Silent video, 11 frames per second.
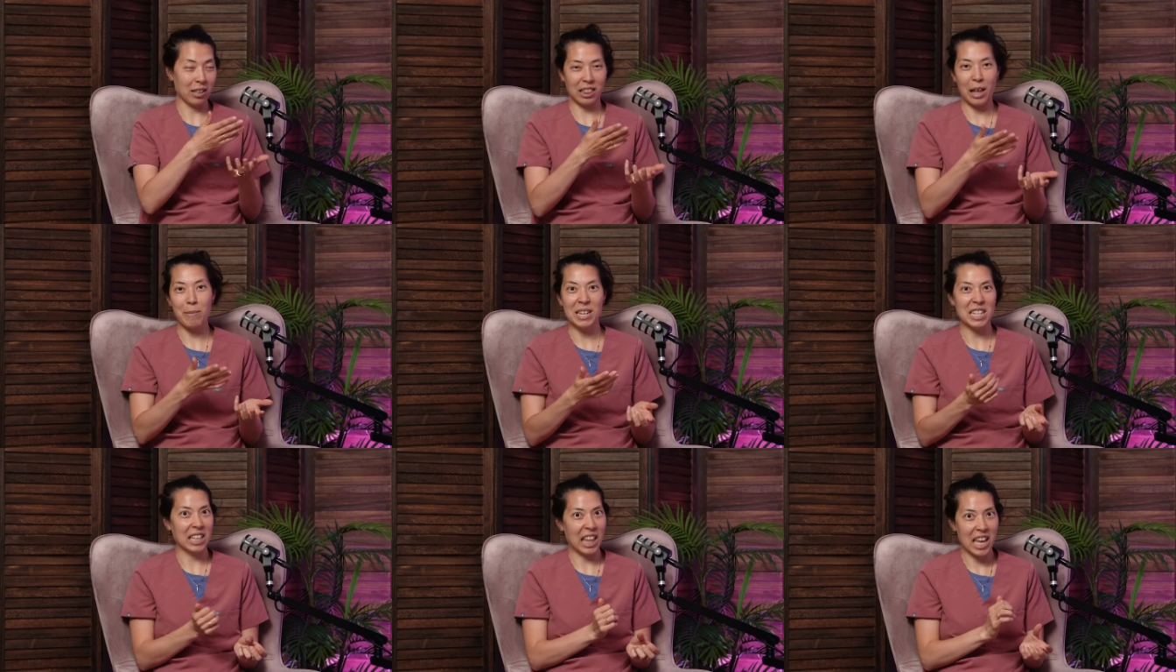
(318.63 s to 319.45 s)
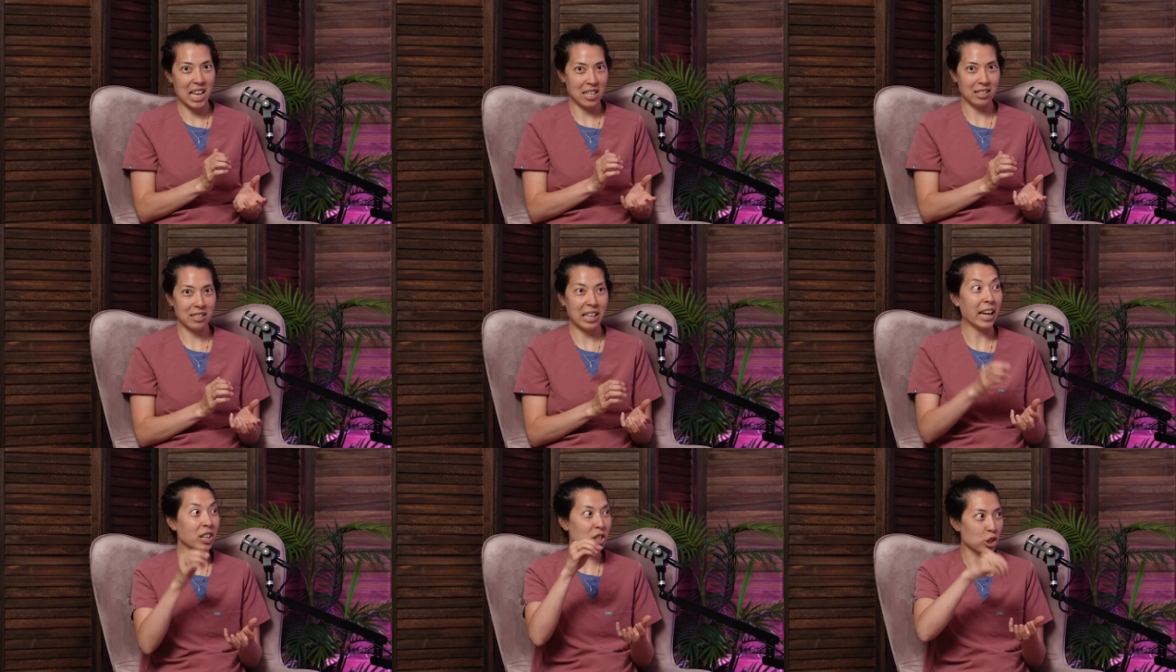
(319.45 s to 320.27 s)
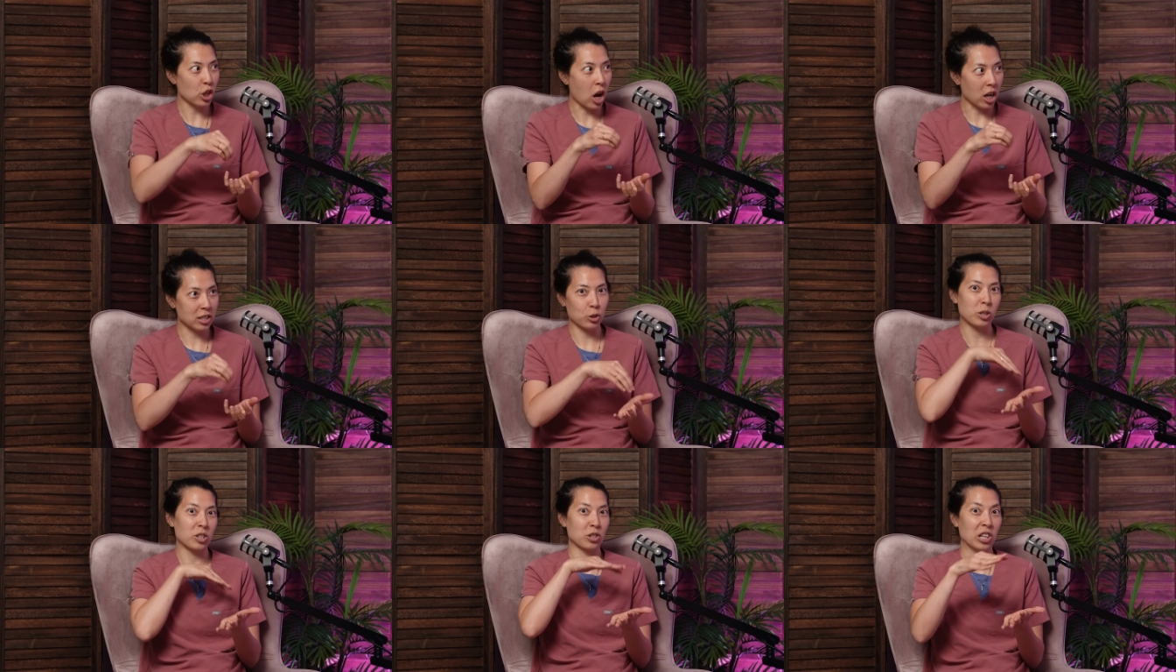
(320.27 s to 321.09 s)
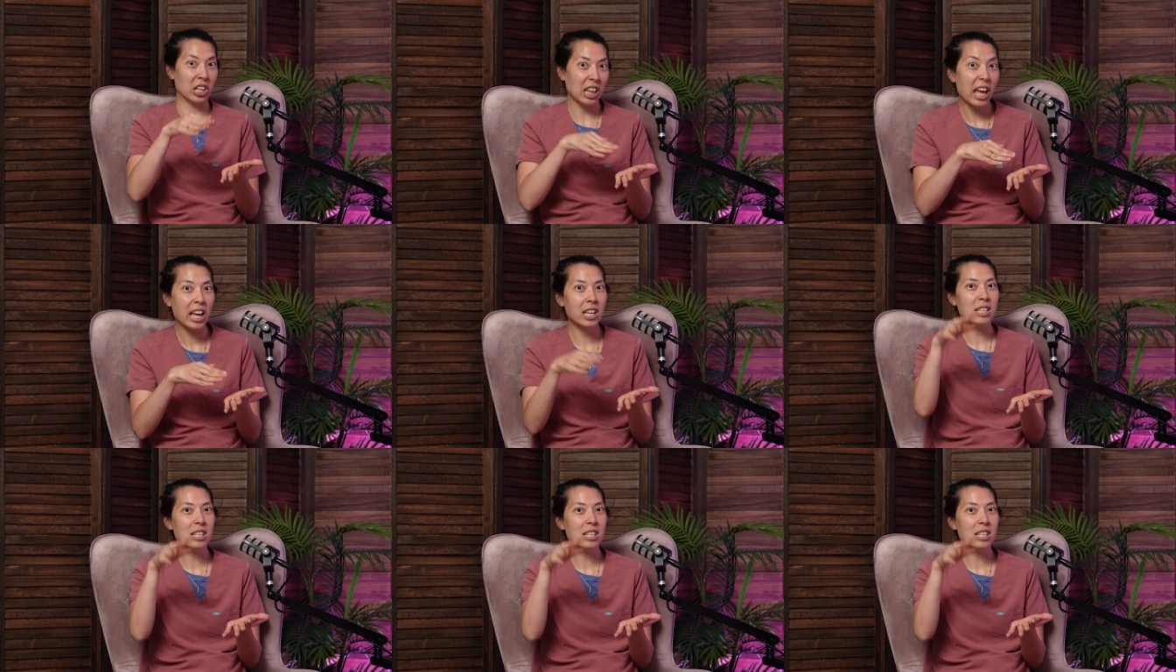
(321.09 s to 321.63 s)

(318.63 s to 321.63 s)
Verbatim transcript: lemon glaze and sauce. So there's a glaze,